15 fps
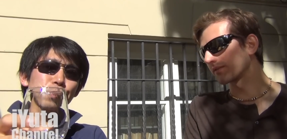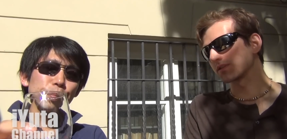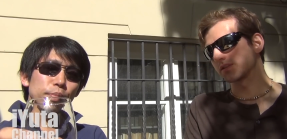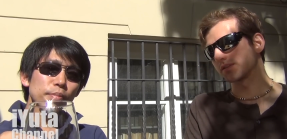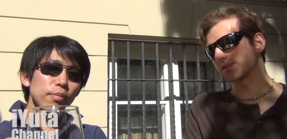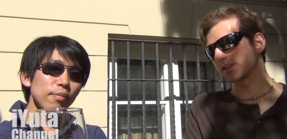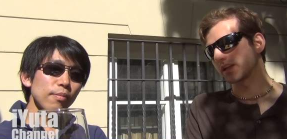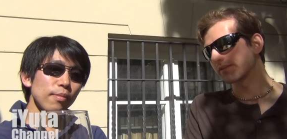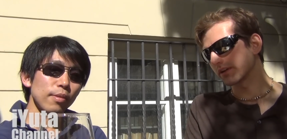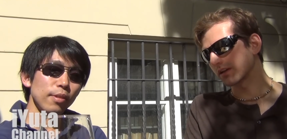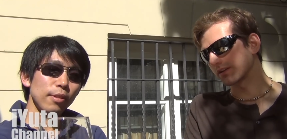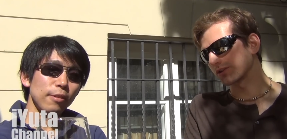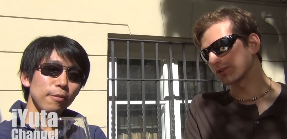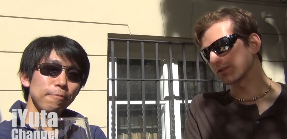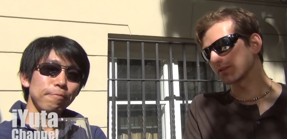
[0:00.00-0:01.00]
Speaker 1: I've seen this in every
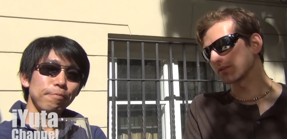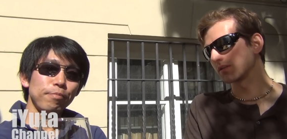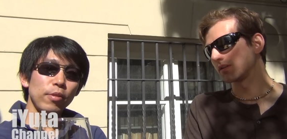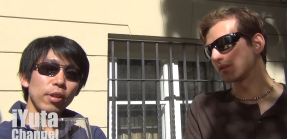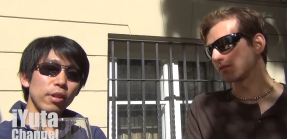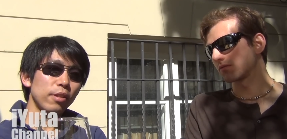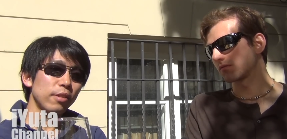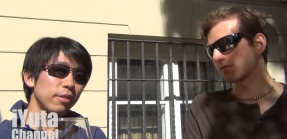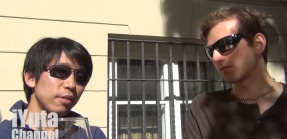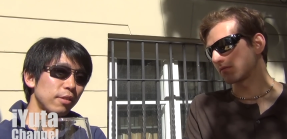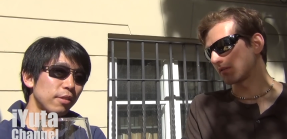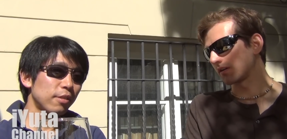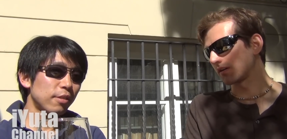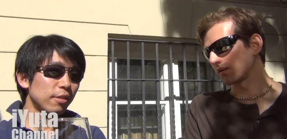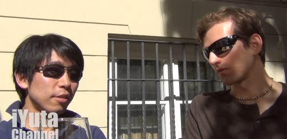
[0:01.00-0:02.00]
country.
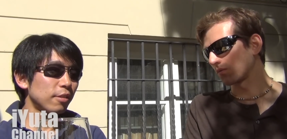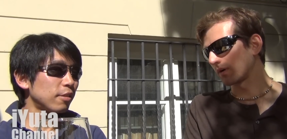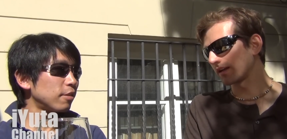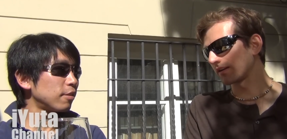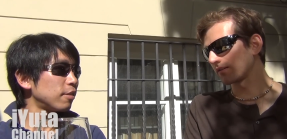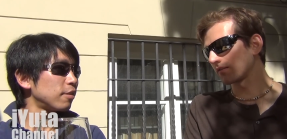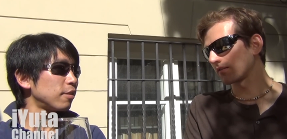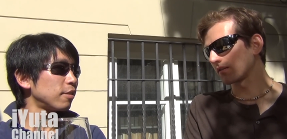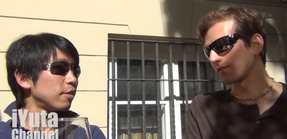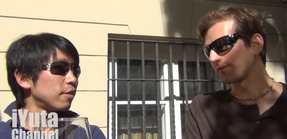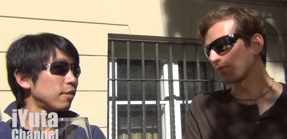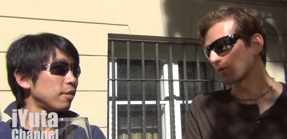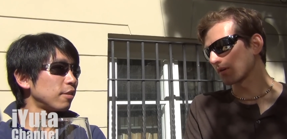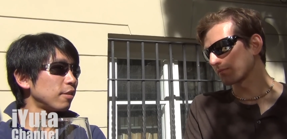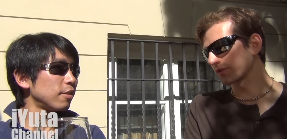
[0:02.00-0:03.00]
When a
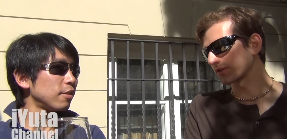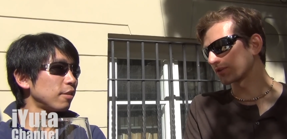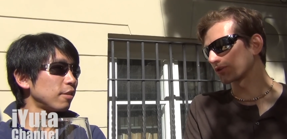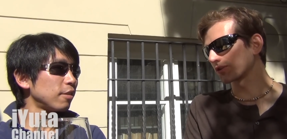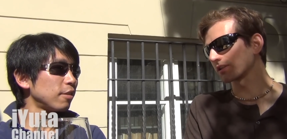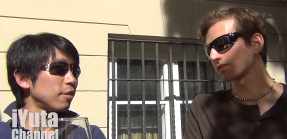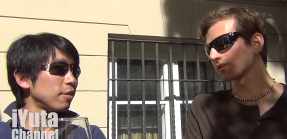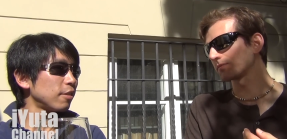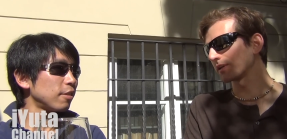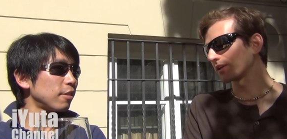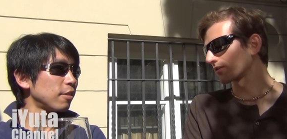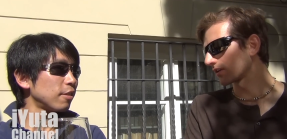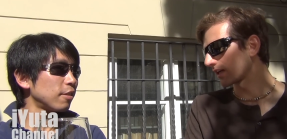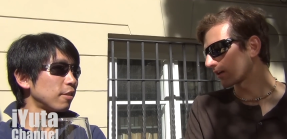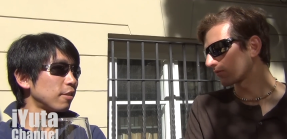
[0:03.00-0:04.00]
foreign person tries to
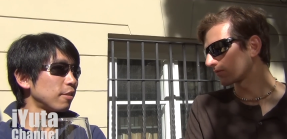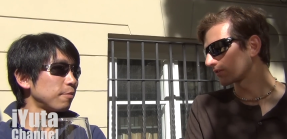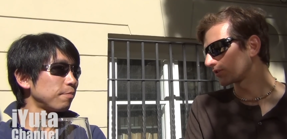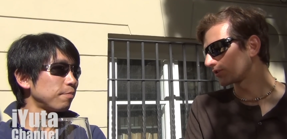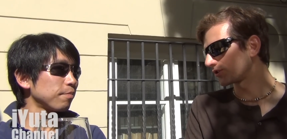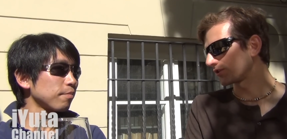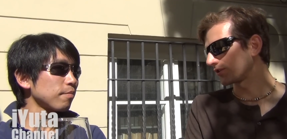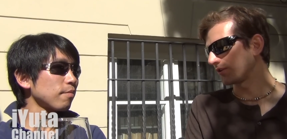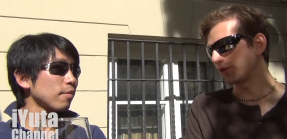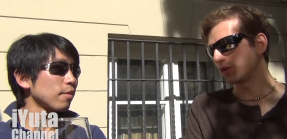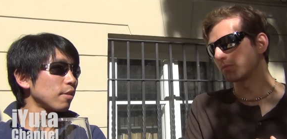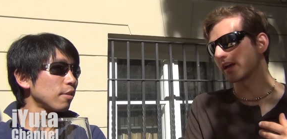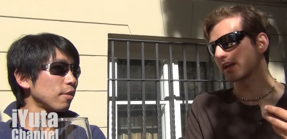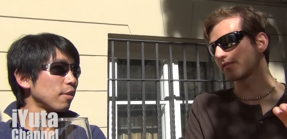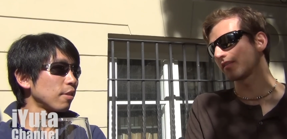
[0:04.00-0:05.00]
speak your language,
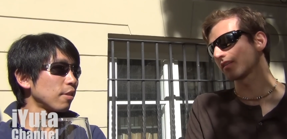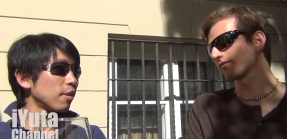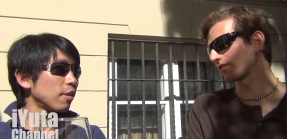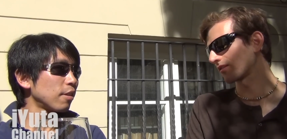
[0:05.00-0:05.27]
you make fun of